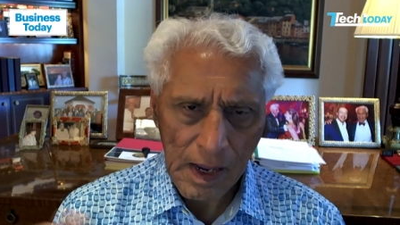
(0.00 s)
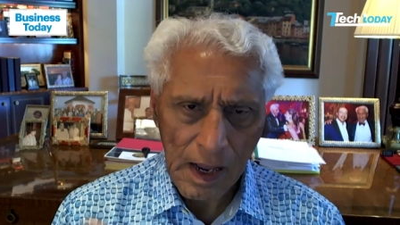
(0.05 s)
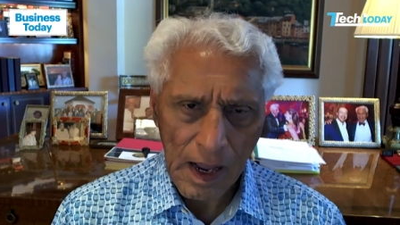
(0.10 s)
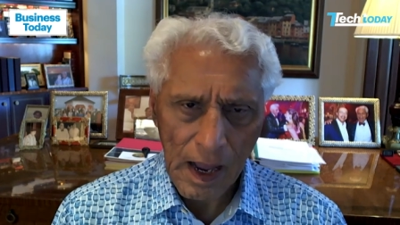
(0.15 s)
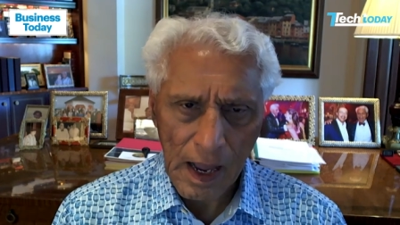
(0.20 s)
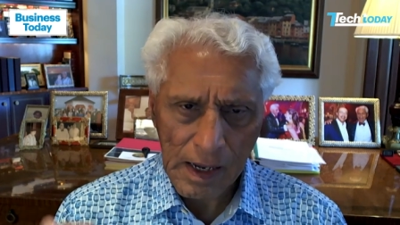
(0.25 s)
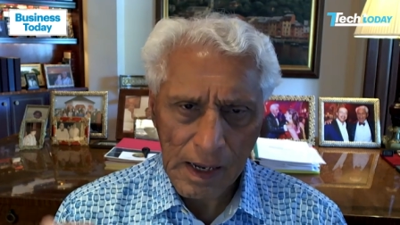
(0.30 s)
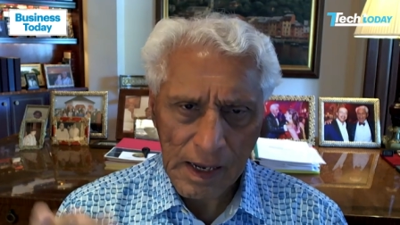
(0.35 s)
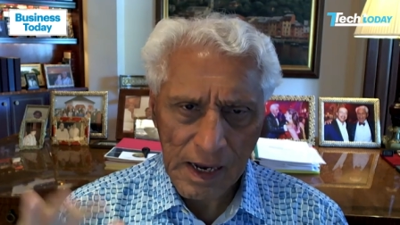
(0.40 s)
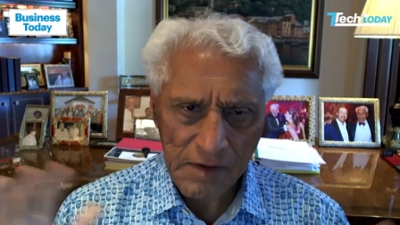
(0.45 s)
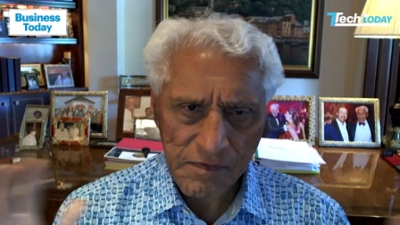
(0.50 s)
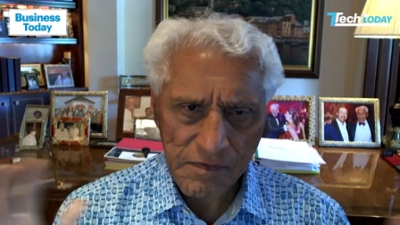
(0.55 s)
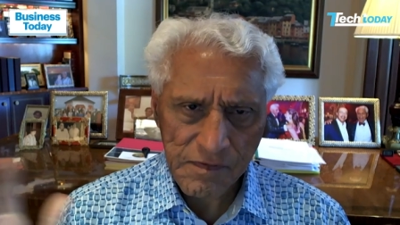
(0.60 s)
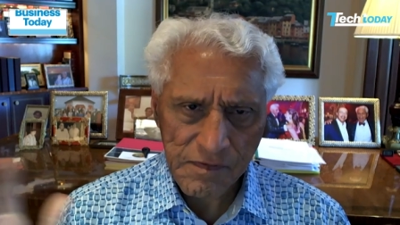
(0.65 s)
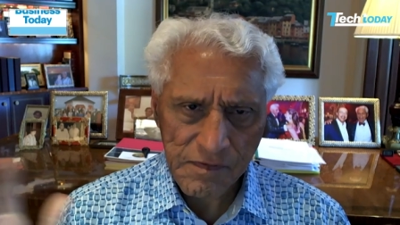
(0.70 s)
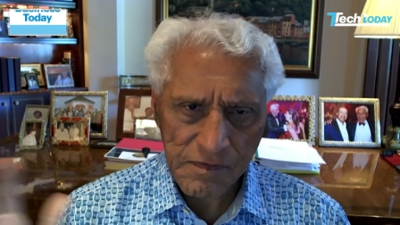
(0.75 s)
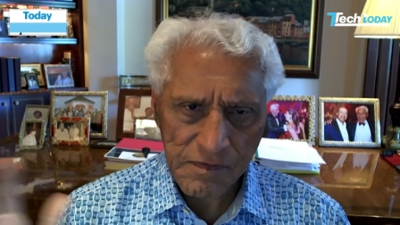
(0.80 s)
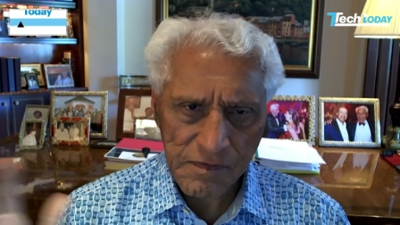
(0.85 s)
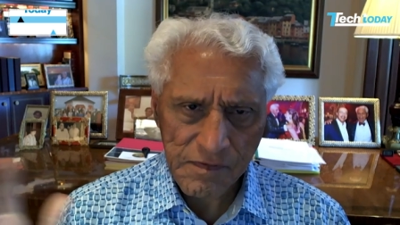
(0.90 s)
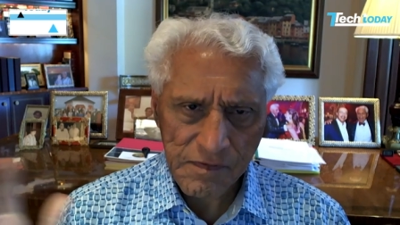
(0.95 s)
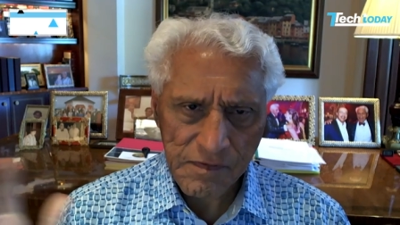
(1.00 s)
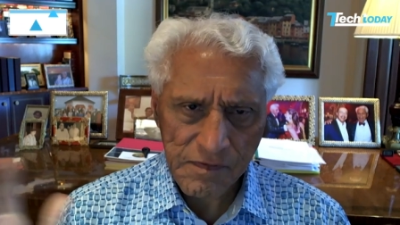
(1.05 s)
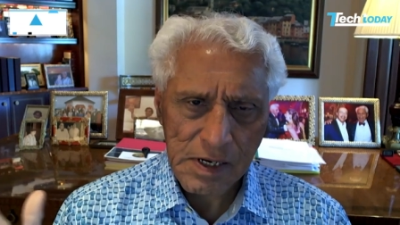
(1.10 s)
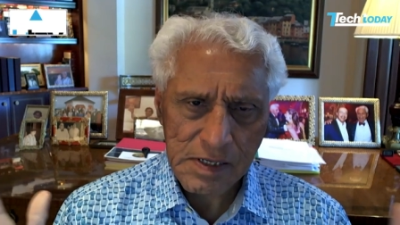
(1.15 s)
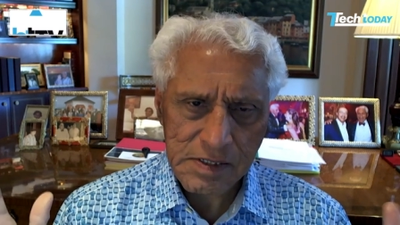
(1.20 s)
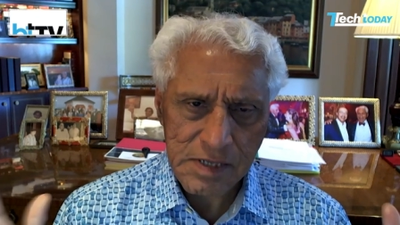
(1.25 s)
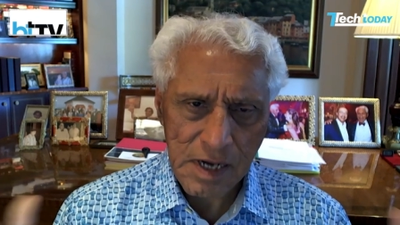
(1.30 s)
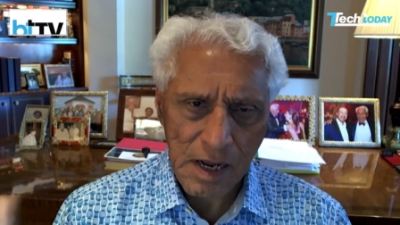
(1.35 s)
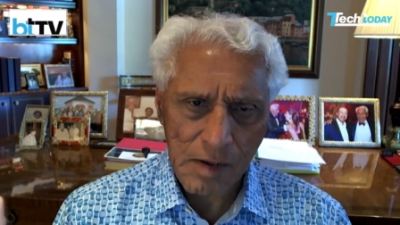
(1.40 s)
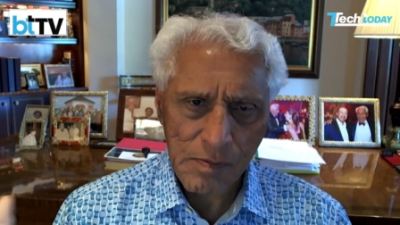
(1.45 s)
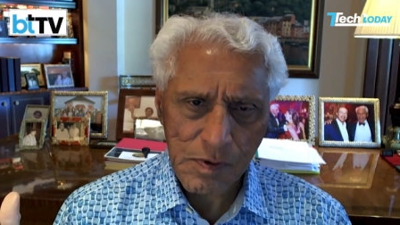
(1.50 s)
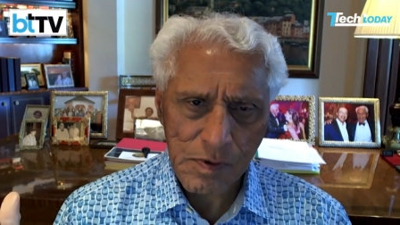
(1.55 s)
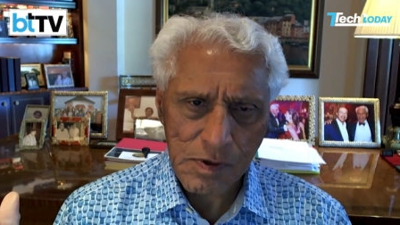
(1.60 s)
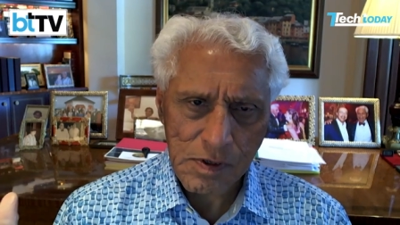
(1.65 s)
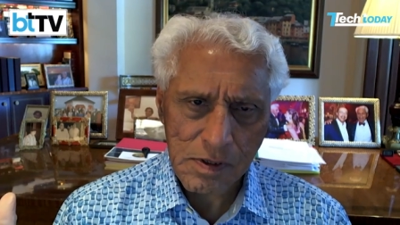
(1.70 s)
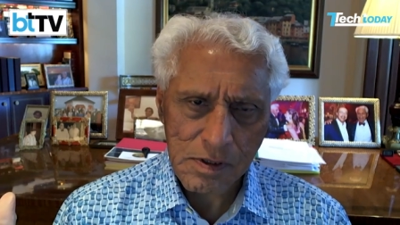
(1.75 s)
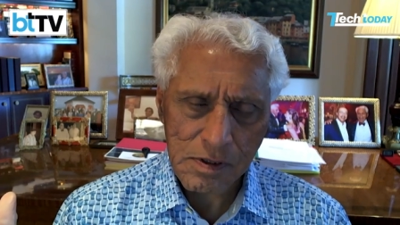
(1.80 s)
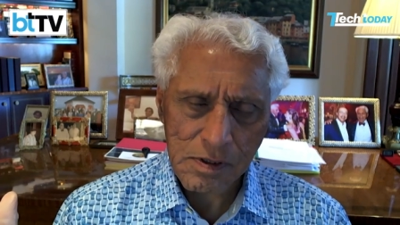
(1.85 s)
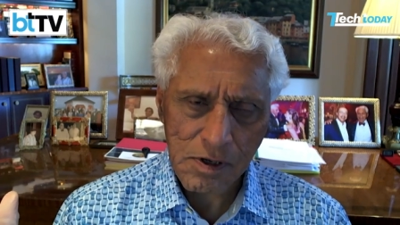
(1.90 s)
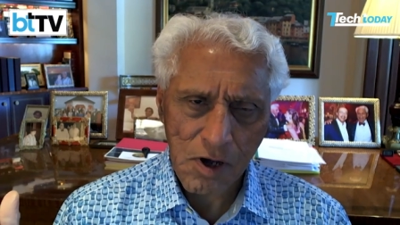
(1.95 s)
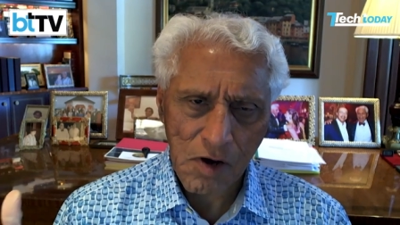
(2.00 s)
I gave them an example